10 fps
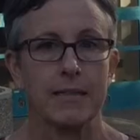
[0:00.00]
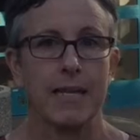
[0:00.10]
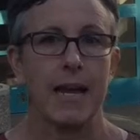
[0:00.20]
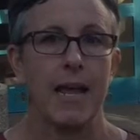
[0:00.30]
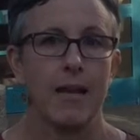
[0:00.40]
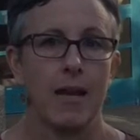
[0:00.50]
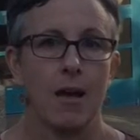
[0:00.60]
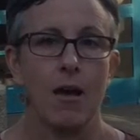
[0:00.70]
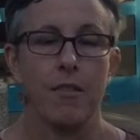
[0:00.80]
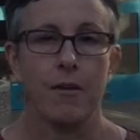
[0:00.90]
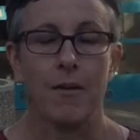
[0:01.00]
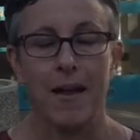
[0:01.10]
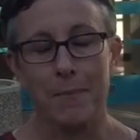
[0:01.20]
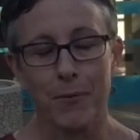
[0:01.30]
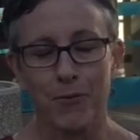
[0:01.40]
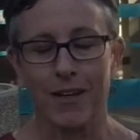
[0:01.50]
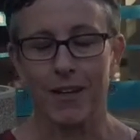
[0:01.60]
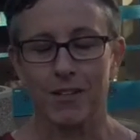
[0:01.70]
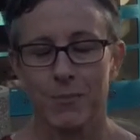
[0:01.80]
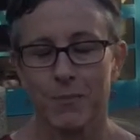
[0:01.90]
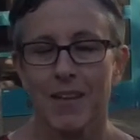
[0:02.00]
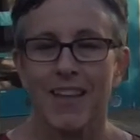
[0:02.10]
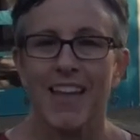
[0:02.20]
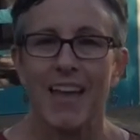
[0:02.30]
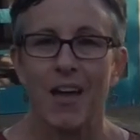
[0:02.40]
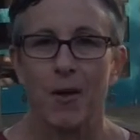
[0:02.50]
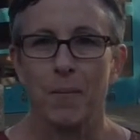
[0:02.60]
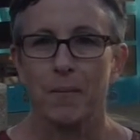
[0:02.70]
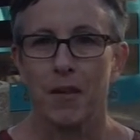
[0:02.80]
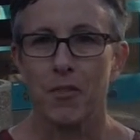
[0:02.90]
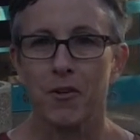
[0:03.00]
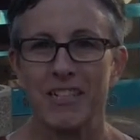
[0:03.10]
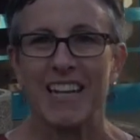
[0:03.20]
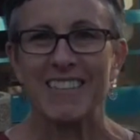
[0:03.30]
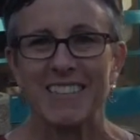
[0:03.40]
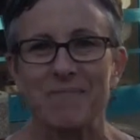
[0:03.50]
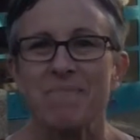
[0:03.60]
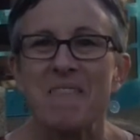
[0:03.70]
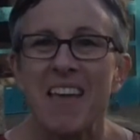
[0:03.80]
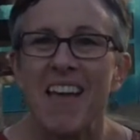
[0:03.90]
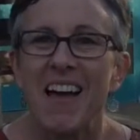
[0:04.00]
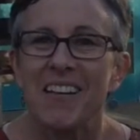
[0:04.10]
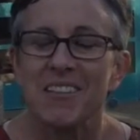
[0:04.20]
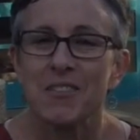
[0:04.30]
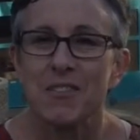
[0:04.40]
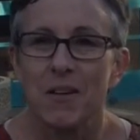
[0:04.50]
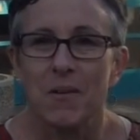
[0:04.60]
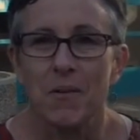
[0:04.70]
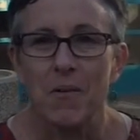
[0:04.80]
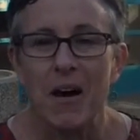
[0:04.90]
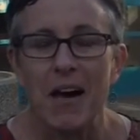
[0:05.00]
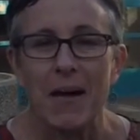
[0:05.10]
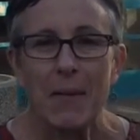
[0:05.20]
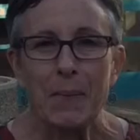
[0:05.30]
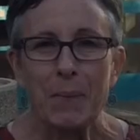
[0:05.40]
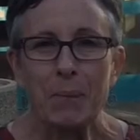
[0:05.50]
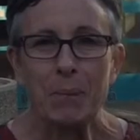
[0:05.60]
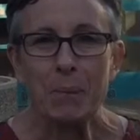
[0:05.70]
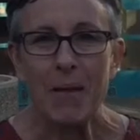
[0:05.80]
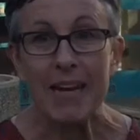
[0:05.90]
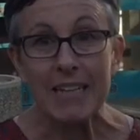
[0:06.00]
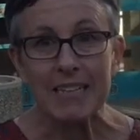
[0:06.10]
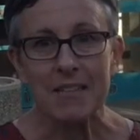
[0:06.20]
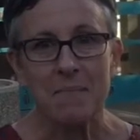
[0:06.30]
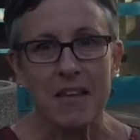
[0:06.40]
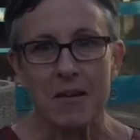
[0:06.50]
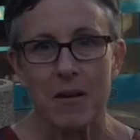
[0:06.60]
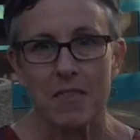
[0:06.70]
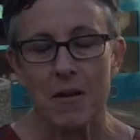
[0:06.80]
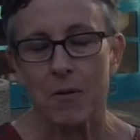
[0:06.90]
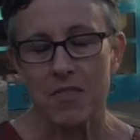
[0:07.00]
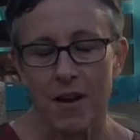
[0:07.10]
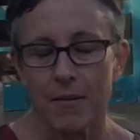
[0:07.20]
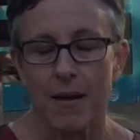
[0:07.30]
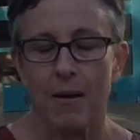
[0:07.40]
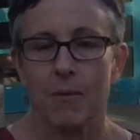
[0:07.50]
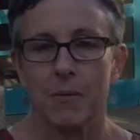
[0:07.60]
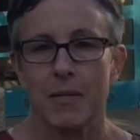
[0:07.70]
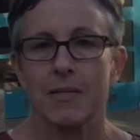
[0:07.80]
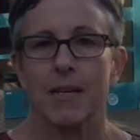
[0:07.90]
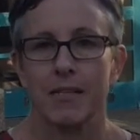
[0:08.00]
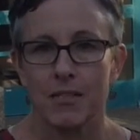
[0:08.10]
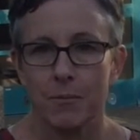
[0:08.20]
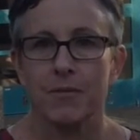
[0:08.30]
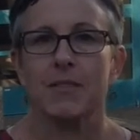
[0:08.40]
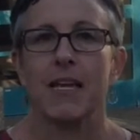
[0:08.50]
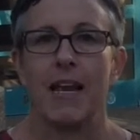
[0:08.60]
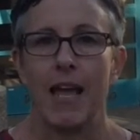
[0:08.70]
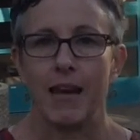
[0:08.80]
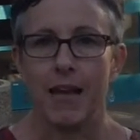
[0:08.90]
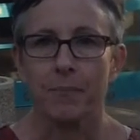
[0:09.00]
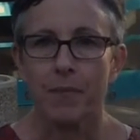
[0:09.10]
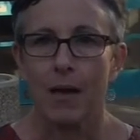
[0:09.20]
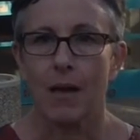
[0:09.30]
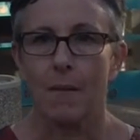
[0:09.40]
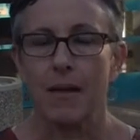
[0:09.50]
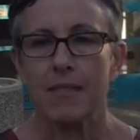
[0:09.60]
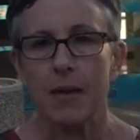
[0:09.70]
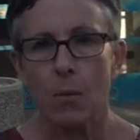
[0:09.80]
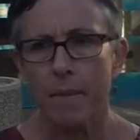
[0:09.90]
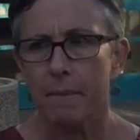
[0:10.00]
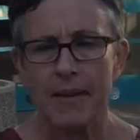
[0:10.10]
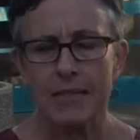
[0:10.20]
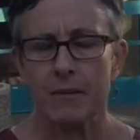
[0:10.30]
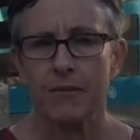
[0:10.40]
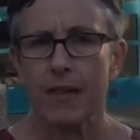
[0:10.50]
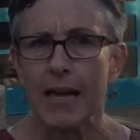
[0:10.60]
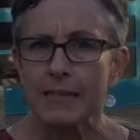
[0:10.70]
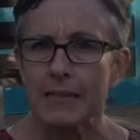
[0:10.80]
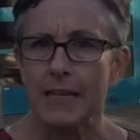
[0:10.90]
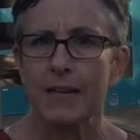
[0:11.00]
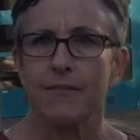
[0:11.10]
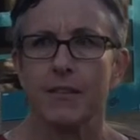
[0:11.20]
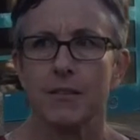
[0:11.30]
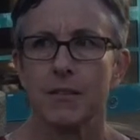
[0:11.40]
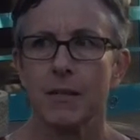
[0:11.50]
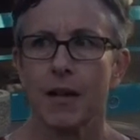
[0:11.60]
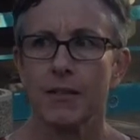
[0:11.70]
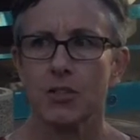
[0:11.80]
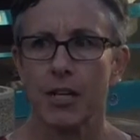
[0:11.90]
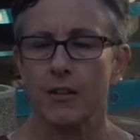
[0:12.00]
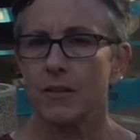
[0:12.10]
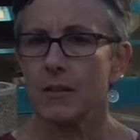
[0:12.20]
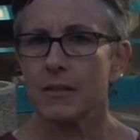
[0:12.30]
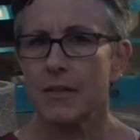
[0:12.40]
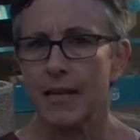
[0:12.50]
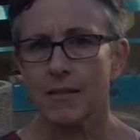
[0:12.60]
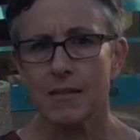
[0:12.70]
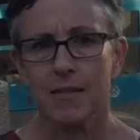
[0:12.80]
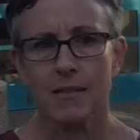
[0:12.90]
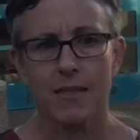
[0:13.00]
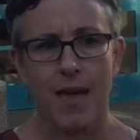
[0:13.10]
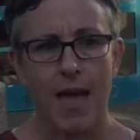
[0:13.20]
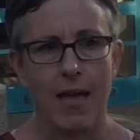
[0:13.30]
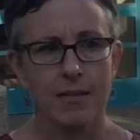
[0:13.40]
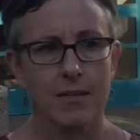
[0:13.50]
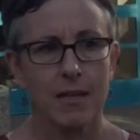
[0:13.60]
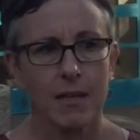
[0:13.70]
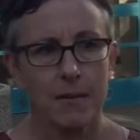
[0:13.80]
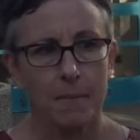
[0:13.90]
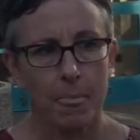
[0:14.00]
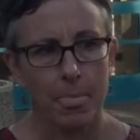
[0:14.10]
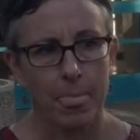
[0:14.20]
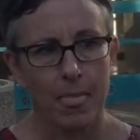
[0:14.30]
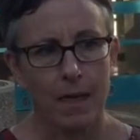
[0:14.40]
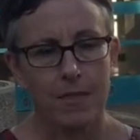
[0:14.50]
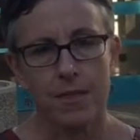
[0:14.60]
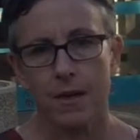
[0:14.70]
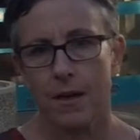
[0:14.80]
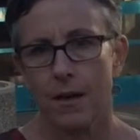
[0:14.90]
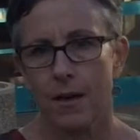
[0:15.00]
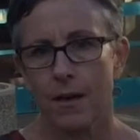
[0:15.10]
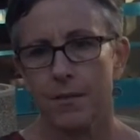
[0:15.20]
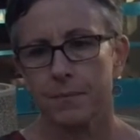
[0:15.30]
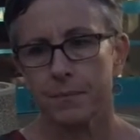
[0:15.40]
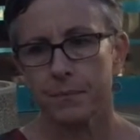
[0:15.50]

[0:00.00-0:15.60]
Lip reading: in Santa Ana, although I am moving here in 30 days. So, and it is something that we thought about when we decided to move to Santa Ana. I think what makes me feel unsafe is a general sense that I